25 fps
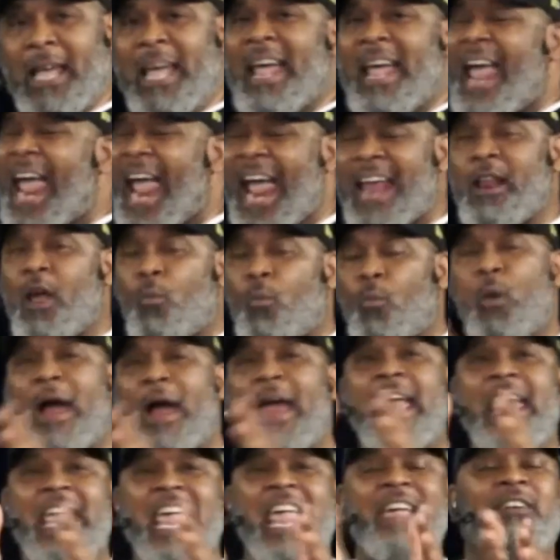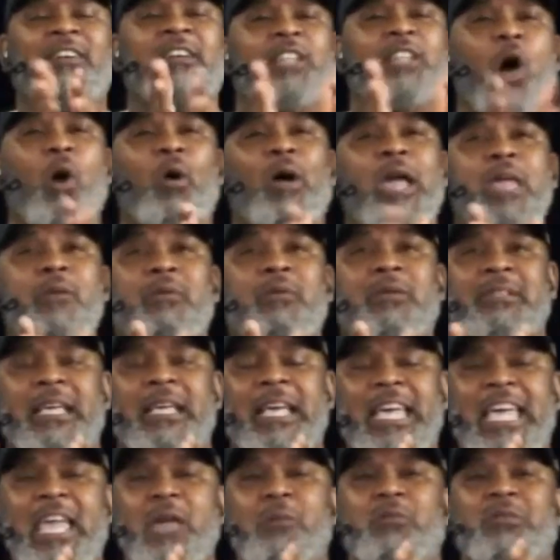And even though he was
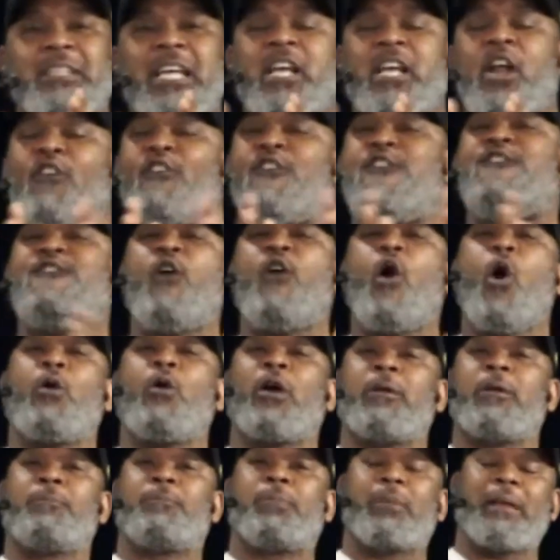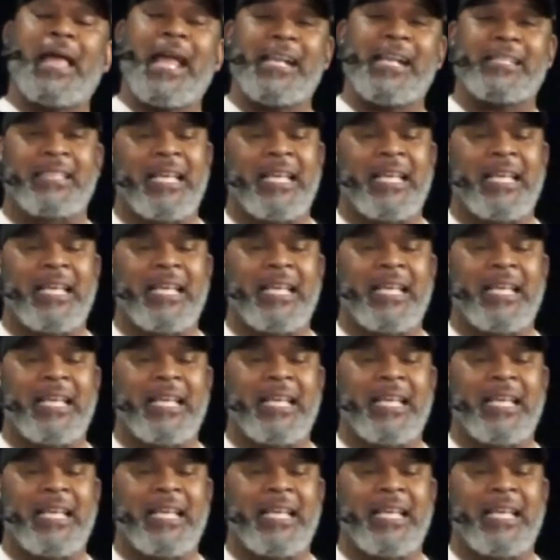in a foreign place,